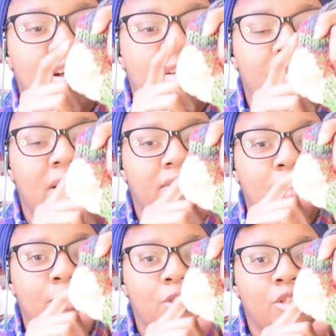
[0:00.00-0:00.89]
off and I was
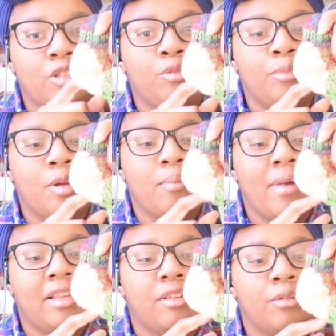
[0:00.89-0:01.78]
able to loop
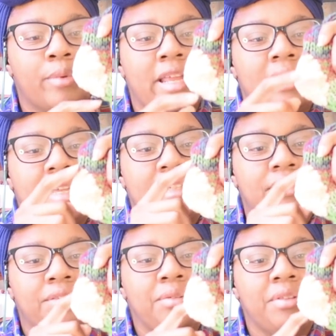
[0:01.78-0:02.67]
my little red
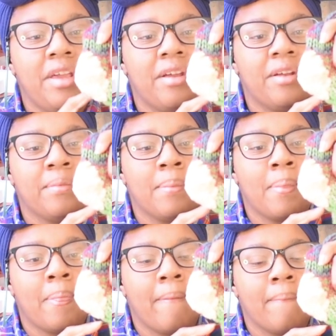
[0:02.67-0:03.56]
lace through there,
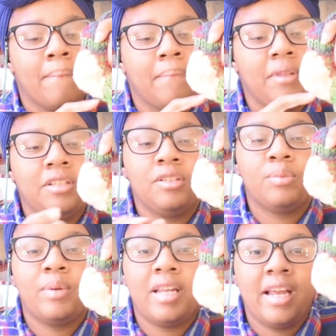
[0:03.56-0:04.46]
this is
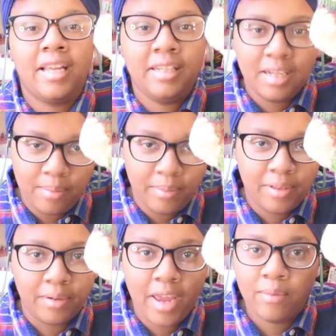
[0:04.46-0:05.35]
what I ended up
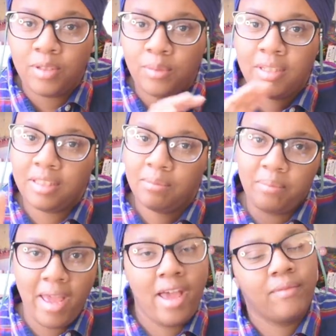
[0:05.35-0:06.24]
with, okay? Which wasn't
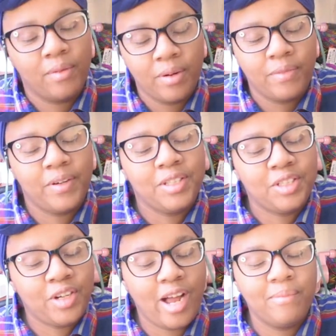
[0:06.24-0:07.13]
bad for a
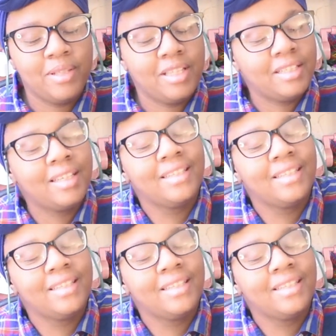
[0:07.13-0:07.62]
first try, but this